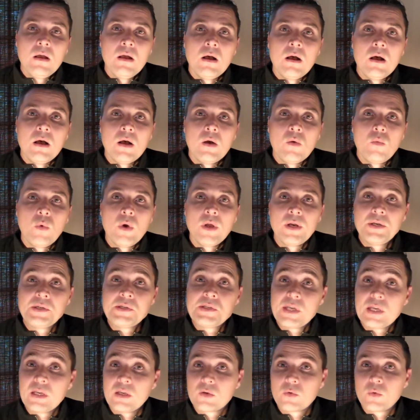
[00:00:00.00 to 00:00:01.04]
Uh, wanted
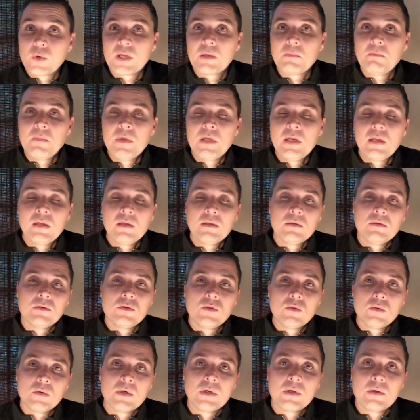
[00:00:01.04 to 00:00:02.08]
to take a quick minute and
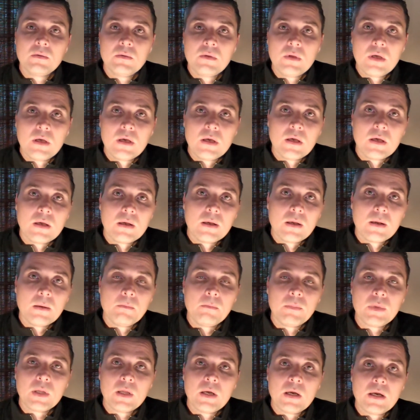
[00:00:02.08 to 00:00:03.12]
do a, a
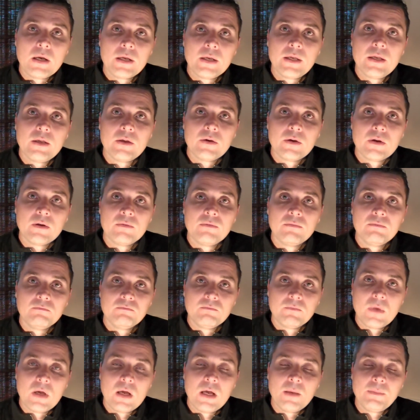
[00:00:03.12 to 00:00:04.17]
blog here, an
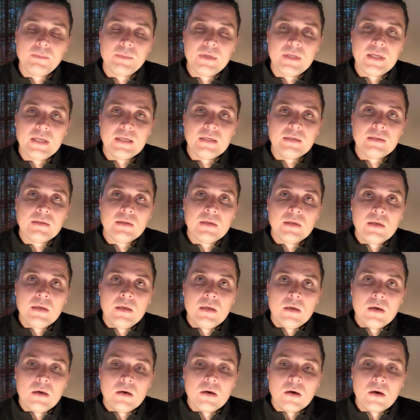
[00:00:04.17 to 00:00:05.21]
update
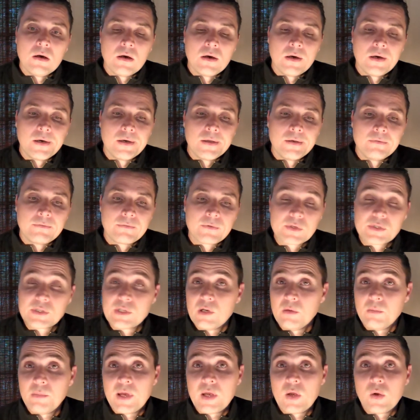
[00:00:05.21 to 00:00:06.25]
on for
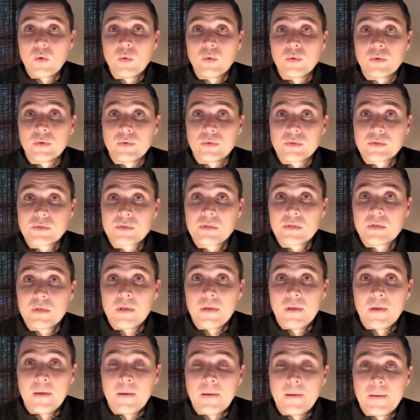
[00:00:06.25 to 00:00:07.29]
sale by owners
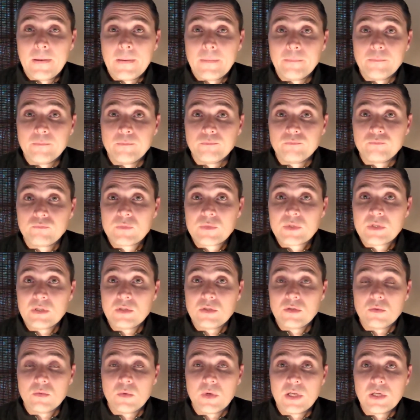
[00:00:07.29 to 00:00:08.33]
um,
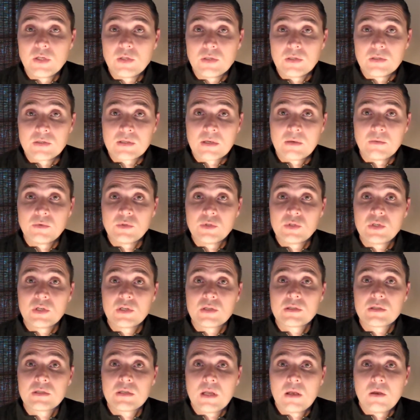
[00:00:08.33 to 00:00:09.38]
situations. I was
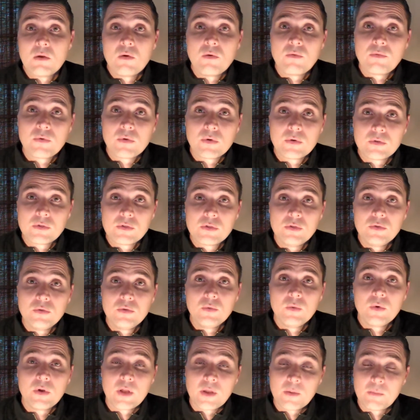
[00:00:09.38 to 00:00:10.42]
just over
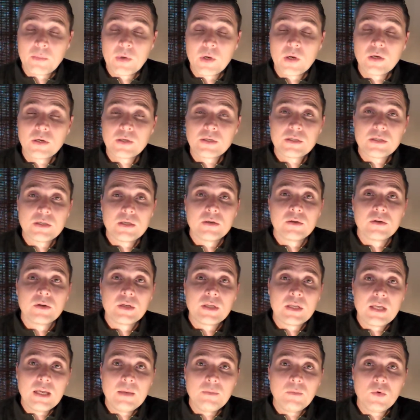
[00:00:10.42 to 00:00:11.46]
to one of the parks here in
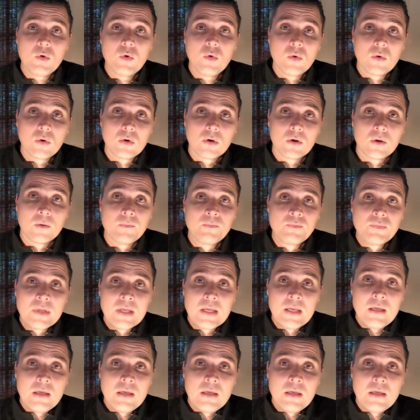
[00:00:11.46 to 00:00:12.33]
Cape Coral